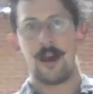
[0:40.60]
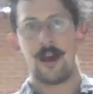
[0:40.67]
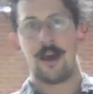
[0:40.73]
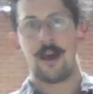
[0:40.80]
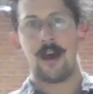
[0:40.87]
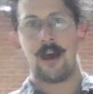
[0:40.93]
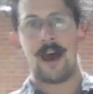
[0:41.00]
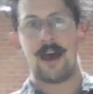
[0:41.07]

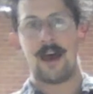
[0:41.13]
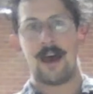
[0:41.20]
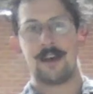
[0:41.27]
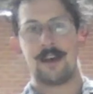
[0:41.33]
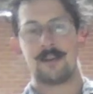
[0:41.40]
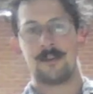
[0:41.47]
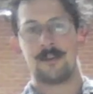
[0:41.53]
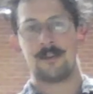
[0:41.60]
and
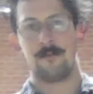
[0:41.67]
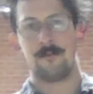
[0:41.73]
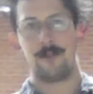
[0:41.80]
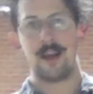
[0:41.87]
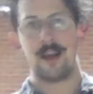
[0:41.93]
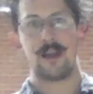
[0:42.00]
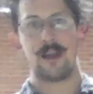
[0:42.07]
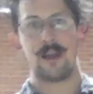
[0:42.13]
really is
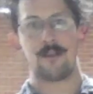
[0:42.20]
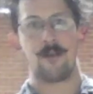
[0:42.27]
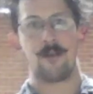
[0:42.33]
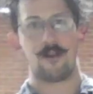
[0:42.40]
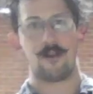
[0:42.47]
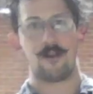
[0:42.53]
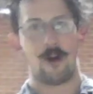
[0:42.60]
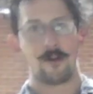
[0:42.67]
most
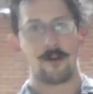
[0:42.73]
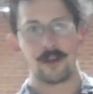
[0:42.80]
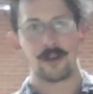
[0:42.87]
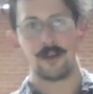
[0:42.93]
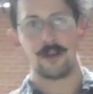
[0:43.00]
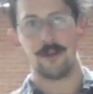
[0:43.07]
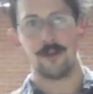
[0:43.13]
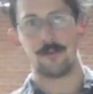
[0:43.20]
often used within